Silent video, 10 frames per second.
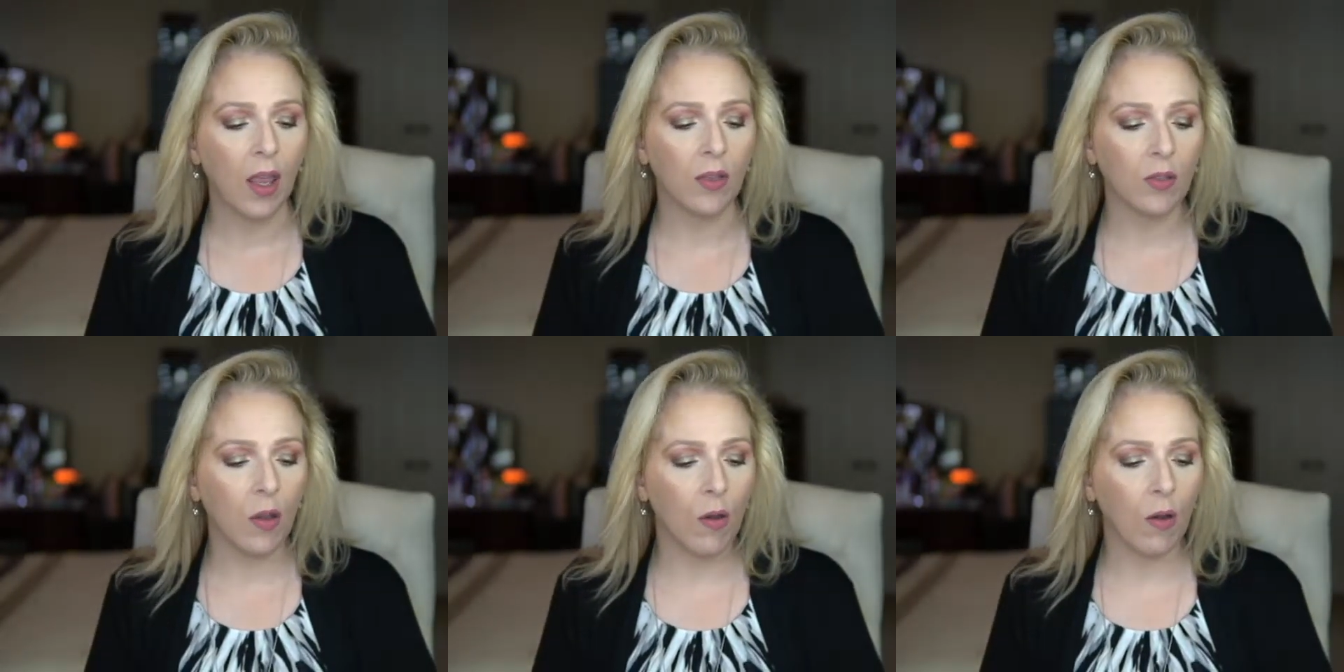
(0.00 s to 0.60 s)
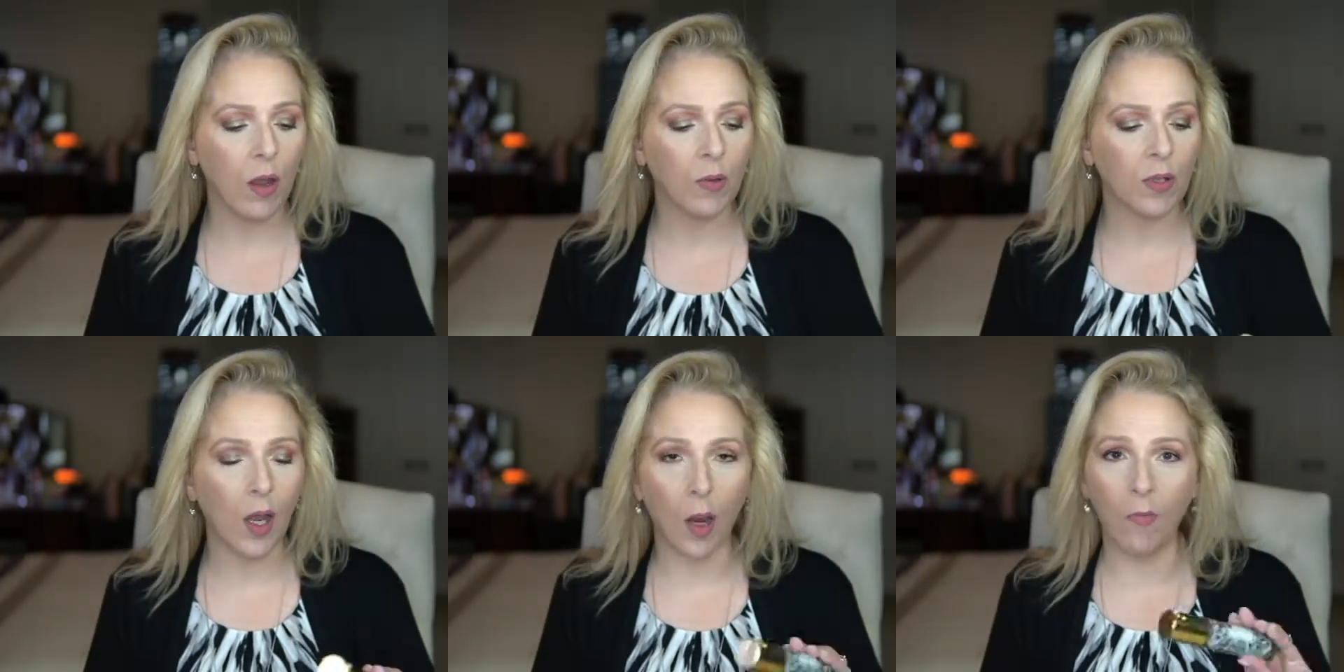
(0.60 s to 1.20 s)
So it was
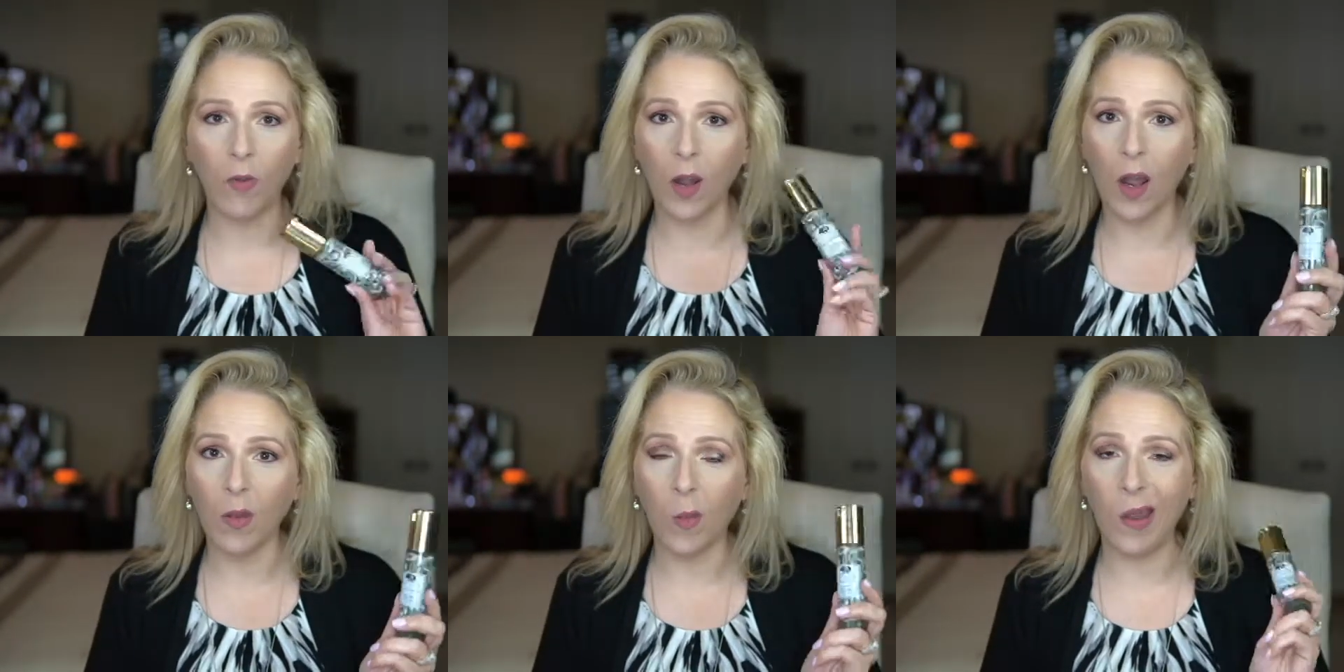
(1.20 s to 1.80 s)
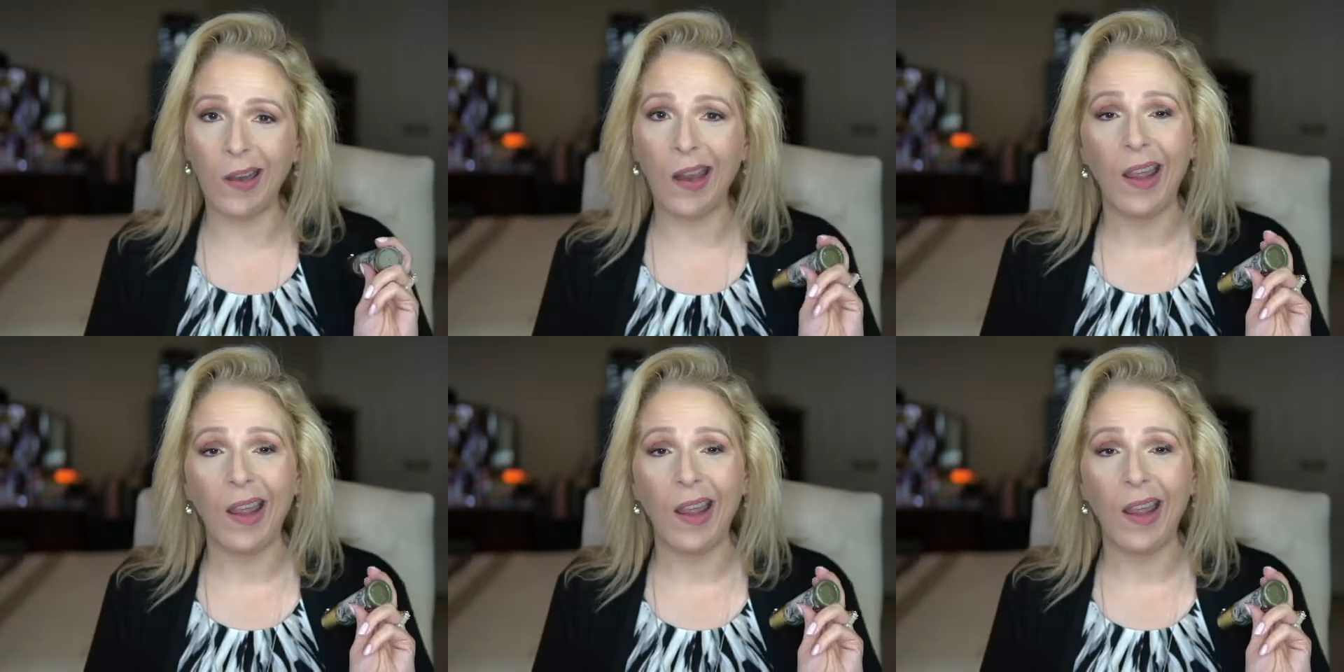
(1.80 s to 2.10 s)
time for another one,